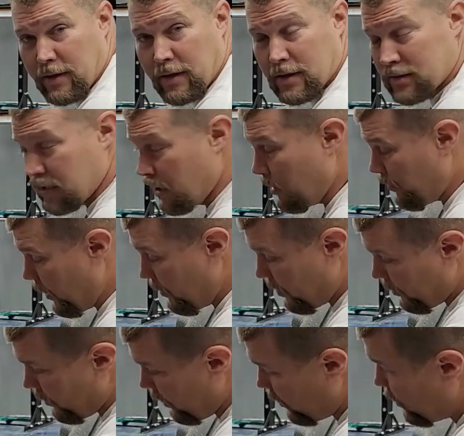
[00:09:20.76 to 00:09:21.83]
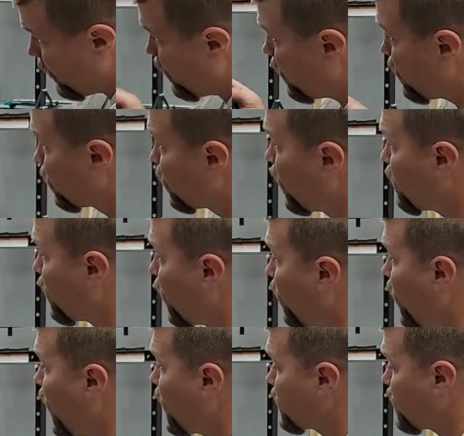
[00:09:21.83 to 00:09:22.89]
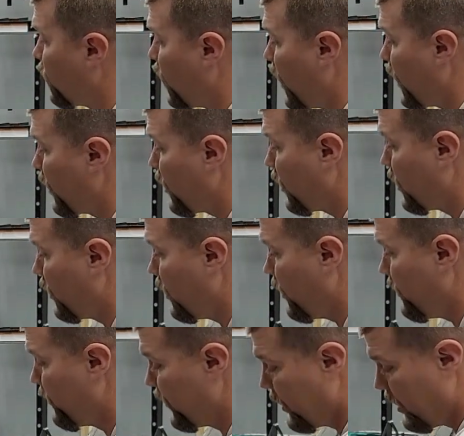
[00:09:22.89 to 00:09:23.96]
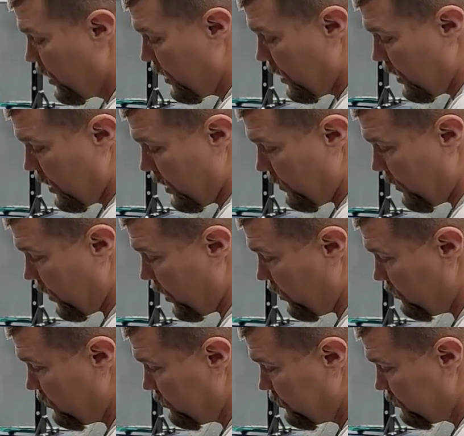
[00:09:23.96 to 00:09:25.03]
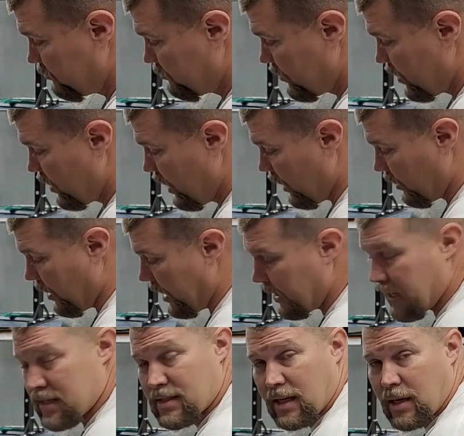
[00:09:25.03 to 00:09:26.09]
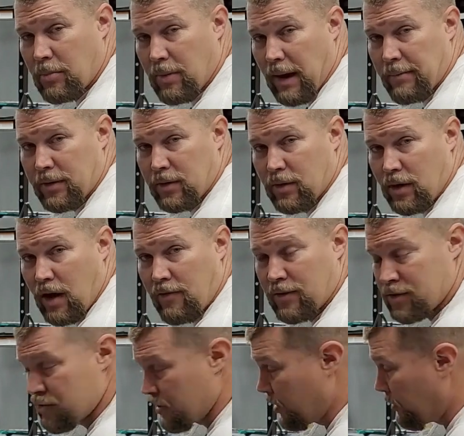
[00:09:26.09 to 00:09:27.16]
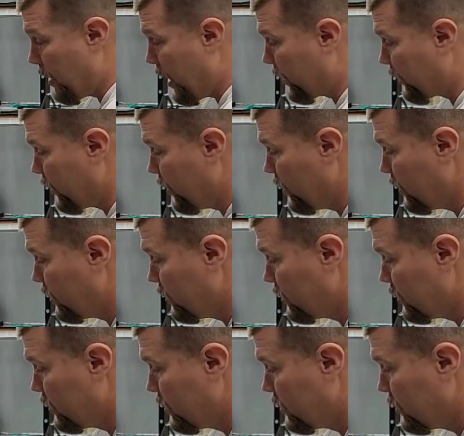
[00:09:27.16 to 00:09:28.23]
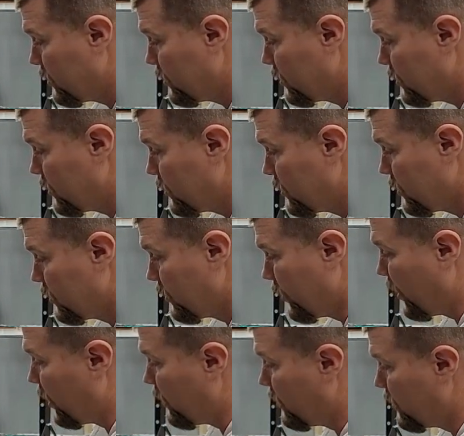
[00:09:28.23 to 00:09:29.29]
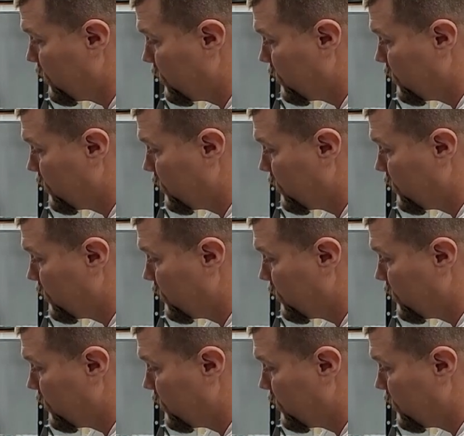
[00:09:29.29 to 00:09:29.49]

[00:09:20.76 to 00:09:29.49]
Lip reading: hooked up, I'll be ready to run my wires and wire it all up. I mean, I don't know, I guess I could probably do it off a drill battery. Well,